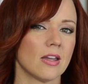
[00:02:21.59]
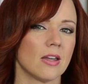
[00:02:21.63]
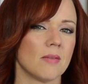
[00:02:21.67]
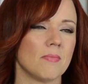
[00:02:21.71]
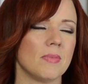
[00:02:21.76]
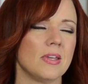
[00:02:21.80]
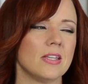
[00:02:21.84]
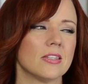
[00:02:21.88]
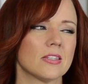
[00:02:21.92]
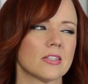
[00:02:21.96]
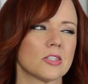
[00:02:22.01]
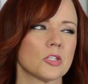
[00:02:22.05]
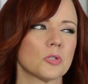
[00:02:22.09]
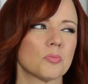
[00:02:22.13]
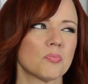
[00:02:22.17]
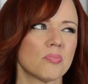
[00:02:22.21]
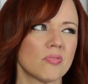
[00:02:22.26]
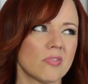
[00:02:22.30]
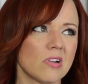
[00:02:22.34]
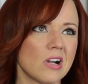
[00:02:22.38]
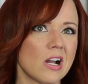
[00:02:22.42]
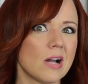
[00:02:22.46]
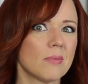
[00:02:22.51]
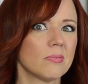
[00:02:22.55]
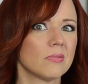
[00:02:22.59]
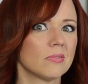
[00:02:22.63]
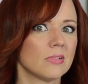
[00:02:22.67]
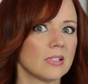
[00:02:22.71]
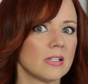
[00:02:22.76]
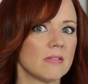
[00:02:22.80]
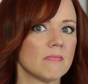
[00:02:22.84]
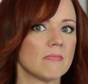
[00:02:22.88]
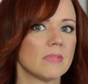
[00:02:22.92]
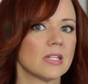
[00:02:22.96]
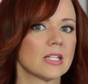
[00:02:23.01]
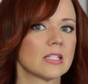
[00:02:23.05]
means that they're
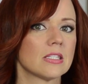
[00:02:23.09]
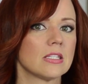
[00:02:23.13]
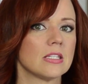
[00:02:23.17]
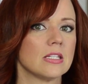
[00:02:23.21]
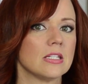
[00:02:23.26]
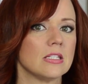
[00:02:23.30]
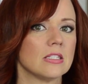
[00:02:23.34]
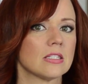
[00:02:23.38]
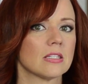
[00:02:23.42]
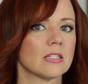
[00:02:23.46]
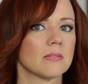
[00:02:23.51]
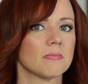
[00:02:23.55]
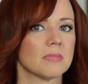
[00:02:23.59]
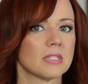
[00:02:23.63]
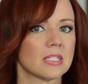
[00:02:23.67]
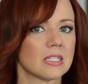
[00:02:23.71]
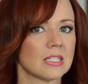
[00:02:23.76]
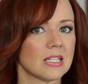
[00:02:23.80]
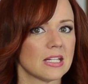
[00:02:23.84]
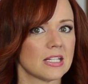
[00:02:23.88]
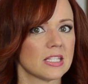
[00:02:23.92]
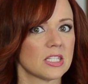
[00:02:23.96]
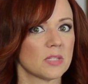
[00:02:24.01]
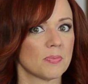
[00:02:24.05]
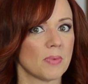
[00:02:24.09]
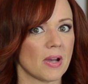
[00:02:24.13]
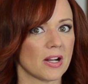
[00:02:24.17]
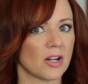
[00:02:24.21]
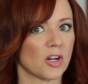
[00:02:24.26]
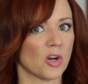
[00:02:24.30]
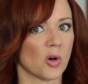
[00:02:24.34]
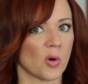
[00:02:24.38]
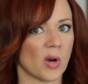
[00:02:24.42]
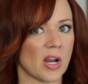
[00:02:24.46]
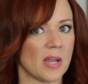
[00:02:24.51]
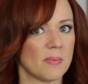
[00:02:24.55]
probably mixing some suspect
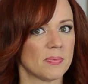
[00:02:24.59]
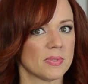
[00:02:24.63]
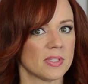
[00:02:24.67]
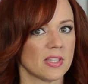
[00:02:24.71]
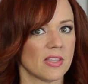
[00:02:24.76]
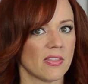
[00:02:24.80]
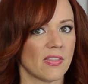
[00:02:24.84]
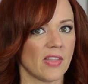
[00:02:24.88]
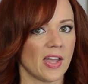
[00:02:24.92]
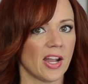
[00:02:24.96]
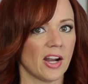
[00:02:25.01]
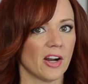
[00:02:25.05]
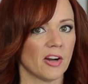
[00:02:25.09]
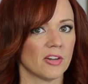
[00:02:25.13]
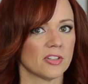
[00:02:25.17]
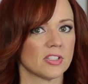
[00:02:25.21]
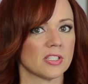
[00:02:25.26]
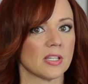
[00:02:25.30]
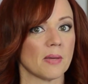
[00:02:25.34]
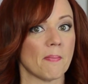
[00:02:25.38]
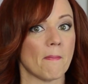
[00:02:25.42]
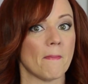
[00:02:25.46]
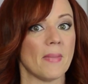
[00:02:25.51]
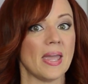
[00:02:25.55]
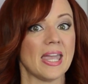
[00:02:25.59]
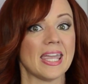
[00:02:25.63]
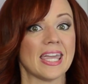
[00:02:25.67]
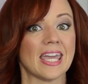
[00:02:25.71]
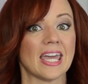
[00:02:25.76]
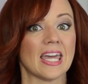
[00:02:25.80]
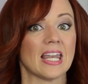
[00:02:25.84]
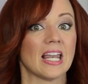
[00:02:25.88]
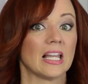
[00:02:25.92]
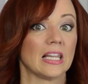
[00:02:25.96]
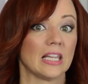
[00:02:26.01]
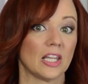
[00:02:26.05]
grapes in there to make
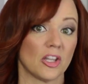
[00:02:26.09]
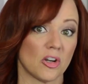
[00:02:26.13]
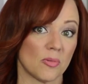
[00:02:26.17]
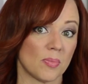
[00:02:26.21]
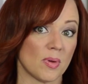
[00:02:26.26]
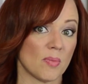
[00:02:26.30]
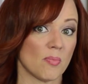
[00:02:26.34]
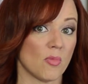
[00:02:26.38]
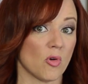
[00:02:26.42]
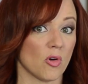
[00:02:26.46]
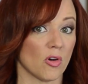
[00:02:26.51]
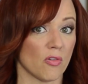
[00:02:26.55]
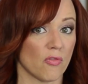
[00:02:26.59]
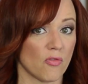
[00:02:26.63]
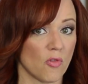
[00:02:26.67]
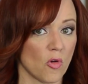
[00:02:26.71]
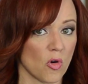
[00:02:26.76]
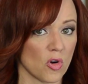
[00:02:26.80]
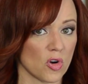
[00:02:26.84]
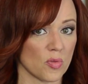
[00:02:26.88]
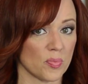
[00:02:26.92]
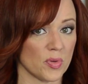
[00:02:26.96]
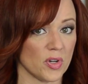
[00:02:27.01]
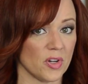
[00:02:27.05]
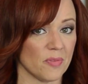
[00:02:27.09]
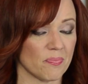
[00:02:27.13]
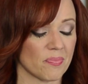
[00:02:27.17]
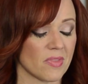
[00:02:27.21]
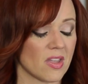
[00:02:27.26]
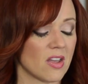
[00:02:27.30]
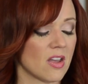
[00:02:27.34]
it a little bit more affordable.